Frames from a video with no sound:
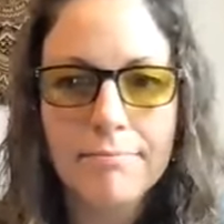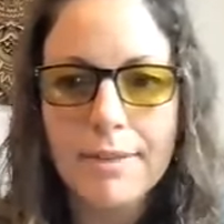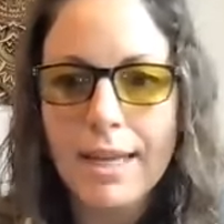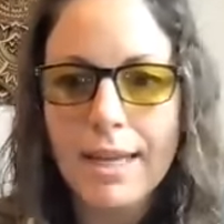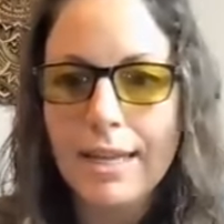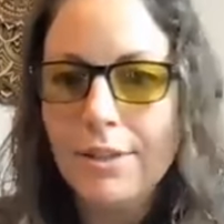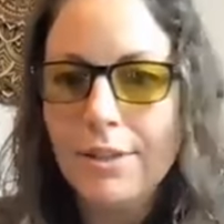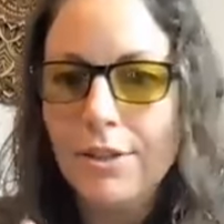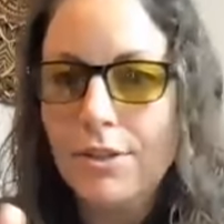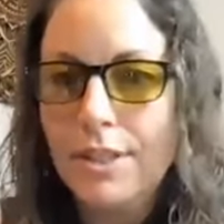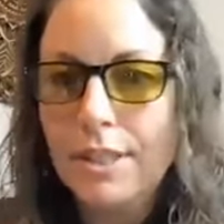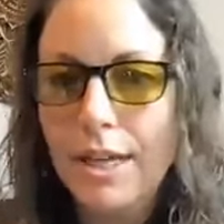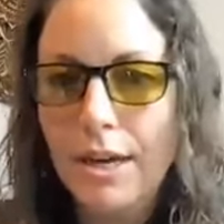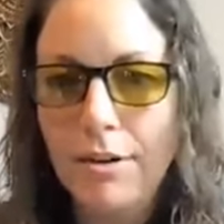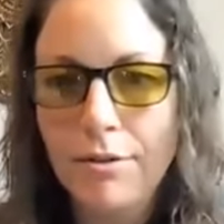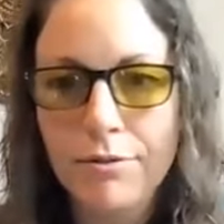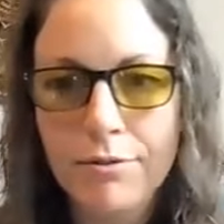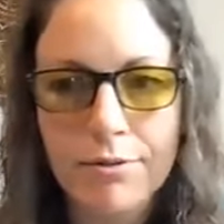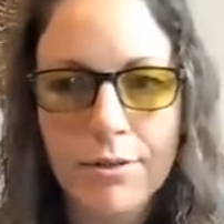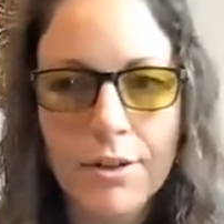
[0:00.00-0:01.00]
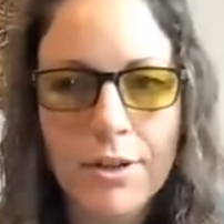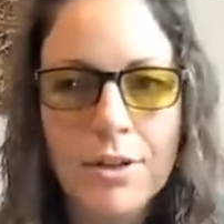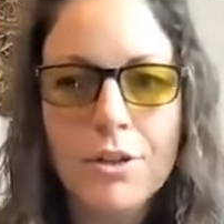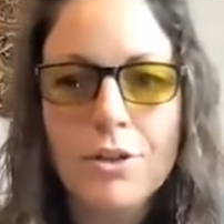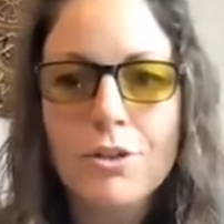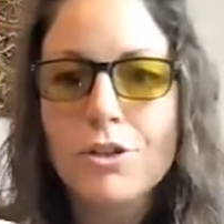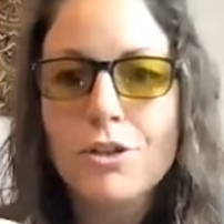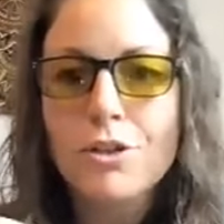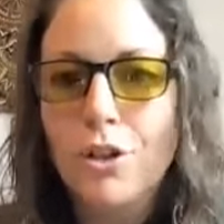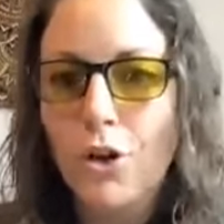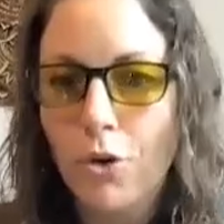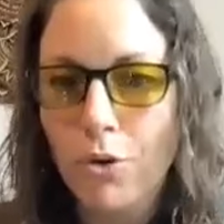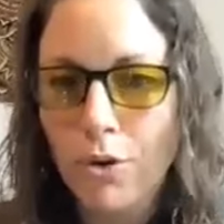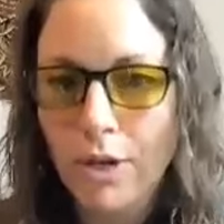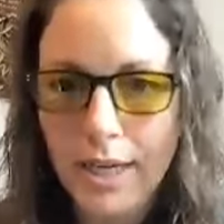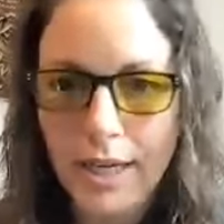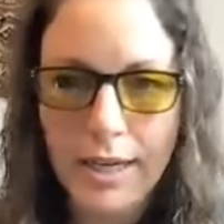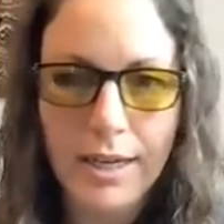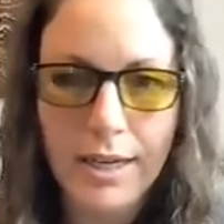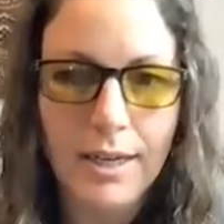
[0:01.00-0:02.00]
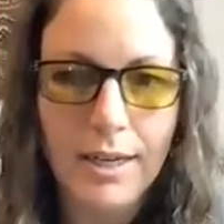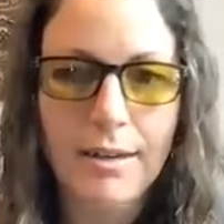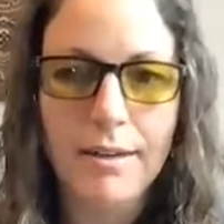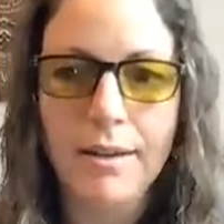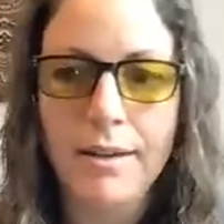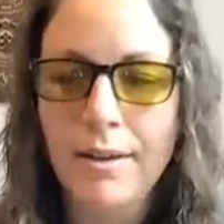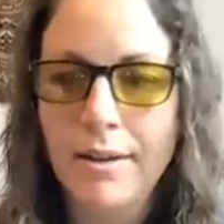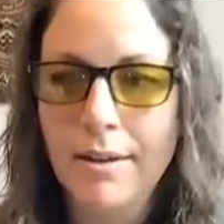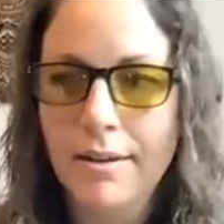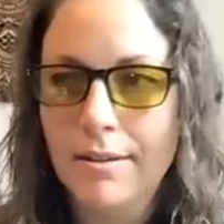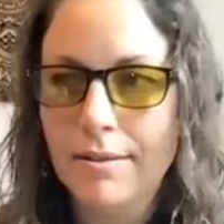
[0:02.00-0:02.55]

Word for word: Get yourself slowly